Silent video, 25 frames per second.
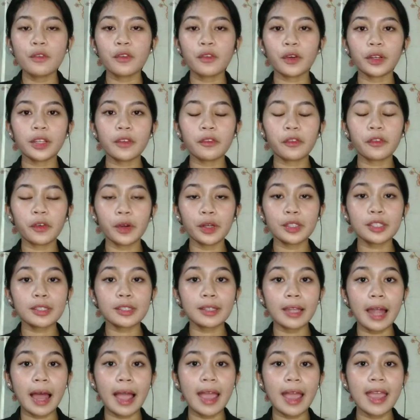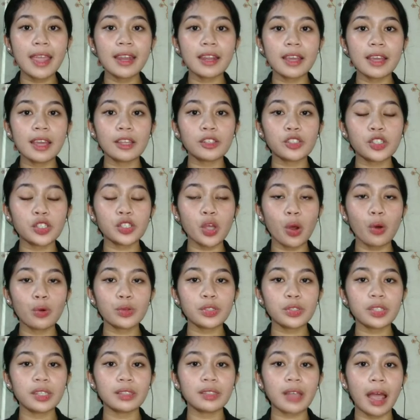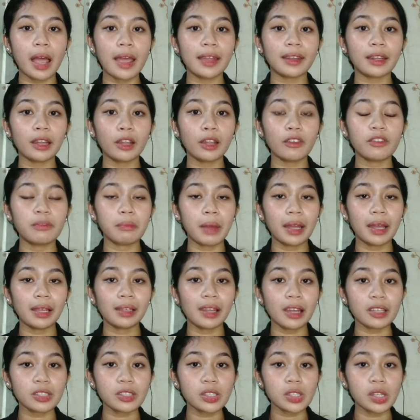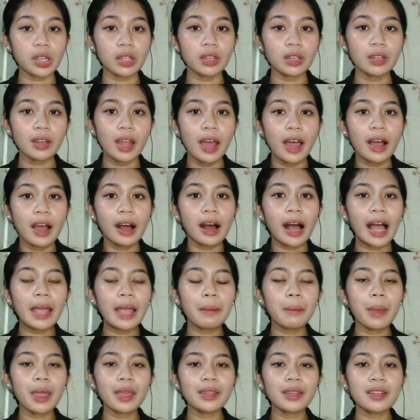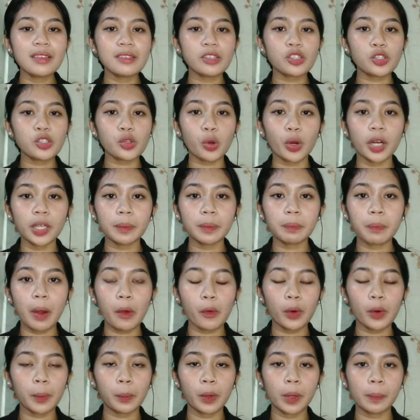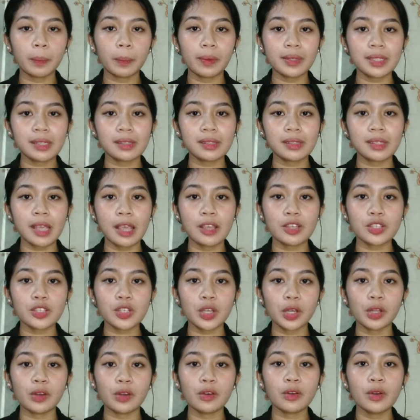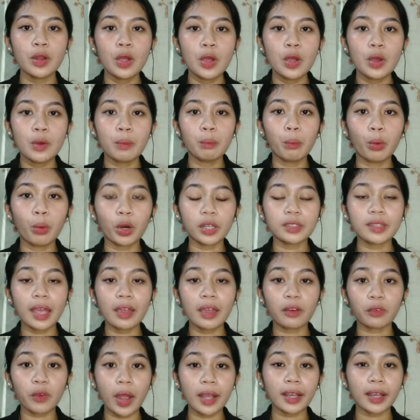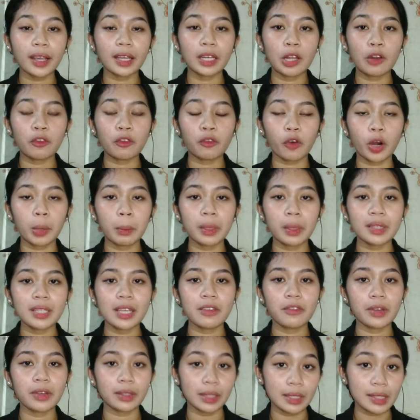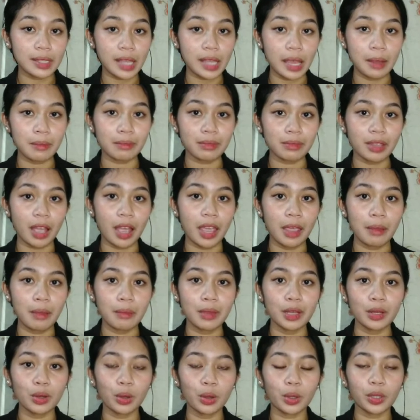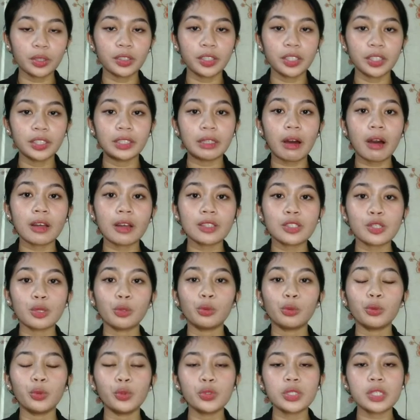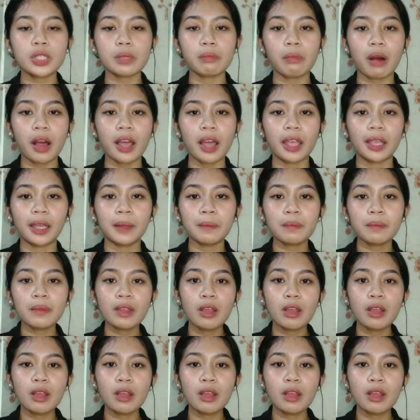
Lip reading: For the first slide, it shows the title of my lesson. I made this short PowerPoint presentation more direct and informative at the same time, in order not to lose my